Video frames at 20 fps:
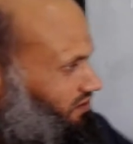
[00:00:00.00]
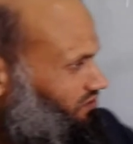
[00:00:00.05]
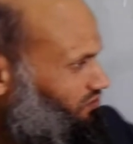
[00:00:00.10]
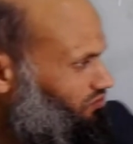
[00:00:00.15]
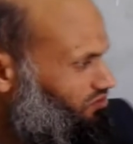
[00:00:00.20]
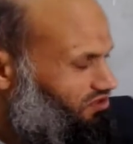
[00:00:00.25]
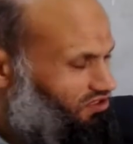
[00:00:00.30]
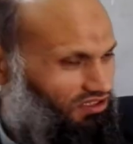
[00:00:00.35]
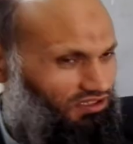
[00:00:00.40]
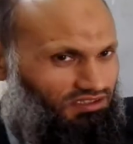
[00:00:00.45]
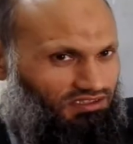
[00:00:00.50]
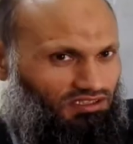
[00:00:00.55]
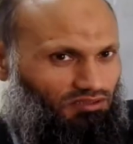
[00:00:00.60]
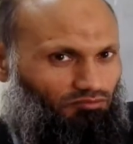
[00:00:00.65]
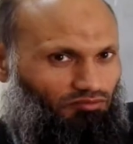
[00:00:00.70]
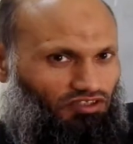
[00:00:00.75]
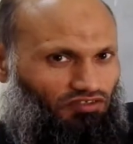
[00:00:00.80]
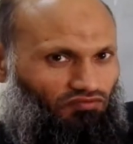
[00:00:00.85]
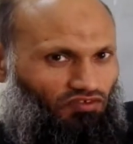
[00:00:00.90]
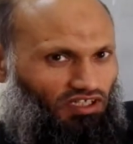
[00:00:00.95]
So this is
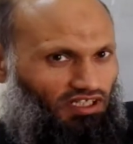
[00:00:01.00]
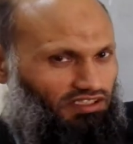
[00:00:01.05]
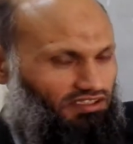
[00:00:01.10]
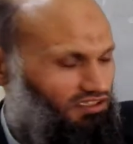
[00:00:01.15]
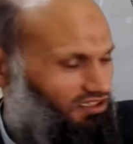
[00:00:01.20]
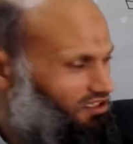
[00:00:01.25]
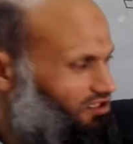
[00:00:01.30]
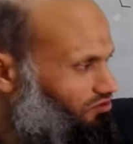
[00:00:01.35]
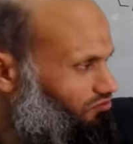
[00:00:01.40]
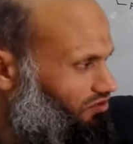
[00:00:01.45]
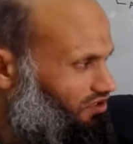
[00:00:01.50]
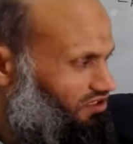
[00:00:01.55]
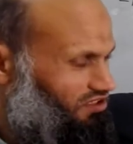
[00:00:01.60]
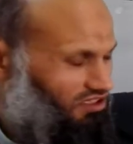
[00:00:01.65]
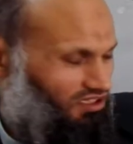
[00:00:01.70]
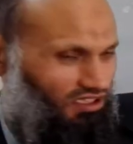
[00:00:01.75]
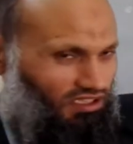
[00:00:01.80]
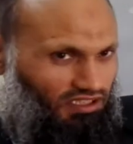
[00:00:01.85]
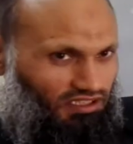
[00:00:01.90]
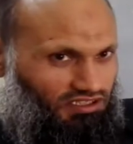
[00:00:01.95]
simplified
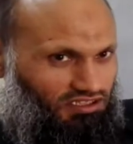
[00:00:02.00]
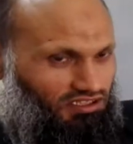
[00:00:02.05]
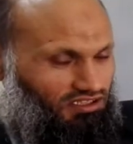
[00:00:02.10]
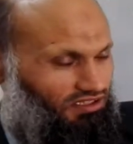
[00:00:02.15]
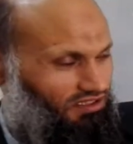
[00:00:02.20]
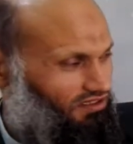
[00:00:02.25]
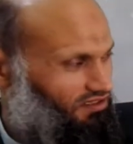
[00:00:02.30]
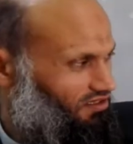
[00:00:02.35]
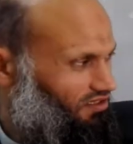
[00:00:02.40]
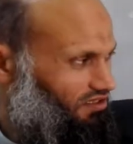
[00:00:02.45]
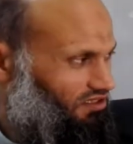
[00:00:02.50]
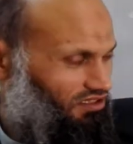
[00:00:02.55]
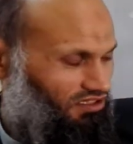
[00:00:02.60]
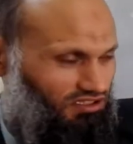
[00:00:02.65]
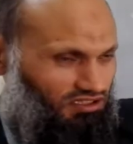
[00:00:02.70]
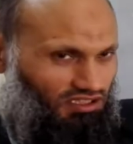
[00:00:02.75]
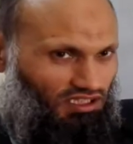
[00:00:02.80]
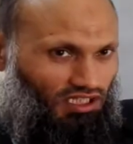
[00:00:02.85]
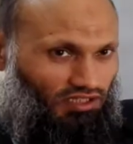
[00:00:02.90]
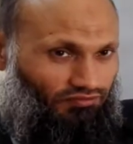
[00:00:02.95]
equivalent electrical
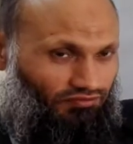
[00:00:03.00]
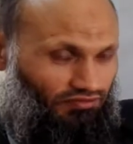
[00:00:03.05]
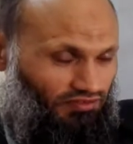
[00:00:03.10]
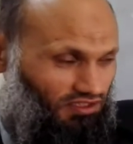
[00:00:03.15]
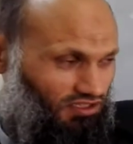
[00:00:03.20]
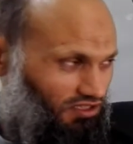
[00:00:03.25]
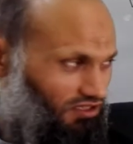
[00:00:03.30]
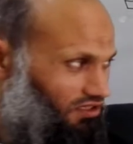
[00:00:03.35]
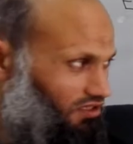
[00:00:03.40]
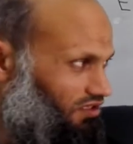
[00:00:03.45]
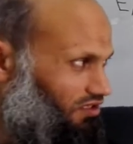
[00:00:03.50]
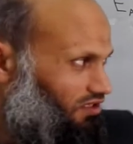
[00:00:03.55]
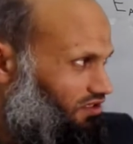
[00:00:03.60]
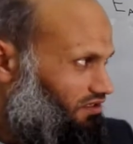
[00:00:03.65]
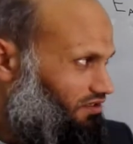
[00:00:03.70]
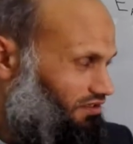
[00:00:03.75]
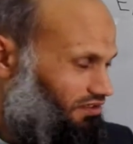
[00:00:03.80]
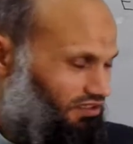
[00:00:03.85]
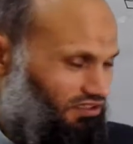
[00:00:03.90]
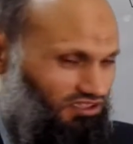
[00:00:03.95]
circuit of a
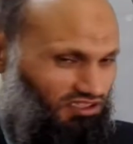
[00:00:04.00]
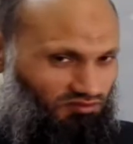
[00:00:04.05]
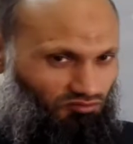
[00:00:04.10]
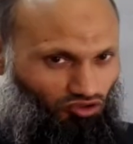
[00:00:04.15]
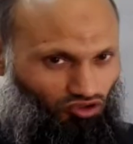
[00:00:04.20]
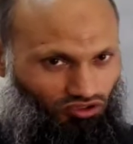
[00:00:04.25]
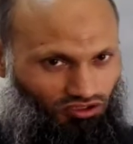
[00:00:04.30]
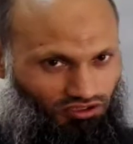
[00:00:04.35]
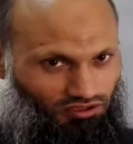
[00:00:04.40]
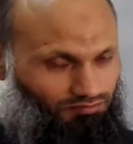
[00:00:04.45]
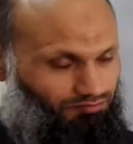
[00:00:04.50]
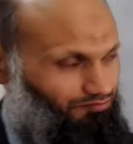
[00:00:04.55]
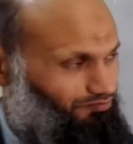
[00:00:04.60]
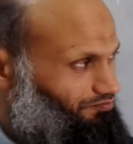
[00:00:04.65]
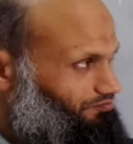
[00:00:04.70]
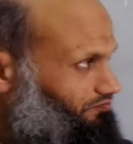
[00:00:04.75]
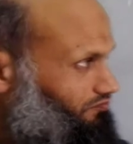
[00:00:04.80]
DC motor.